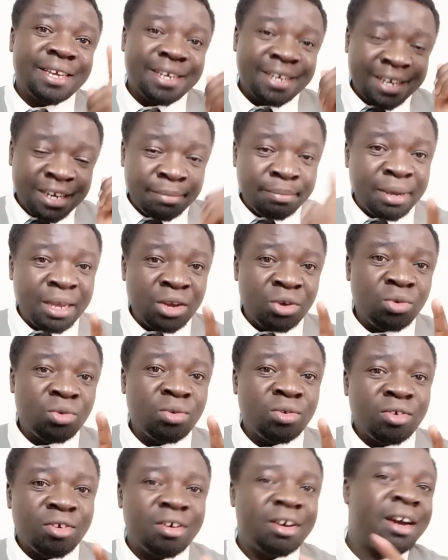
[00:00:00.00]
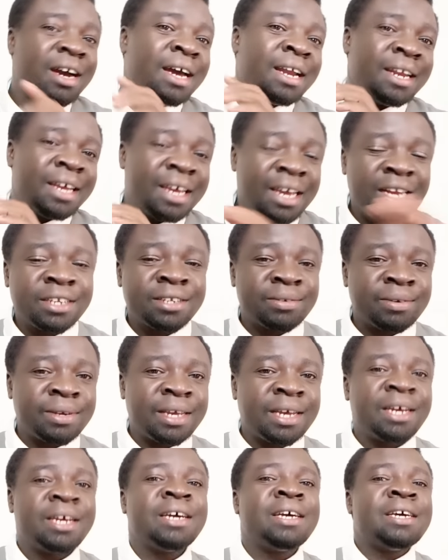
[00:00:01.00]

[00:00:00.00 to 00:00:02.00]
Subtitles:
in Meru and elsewhere.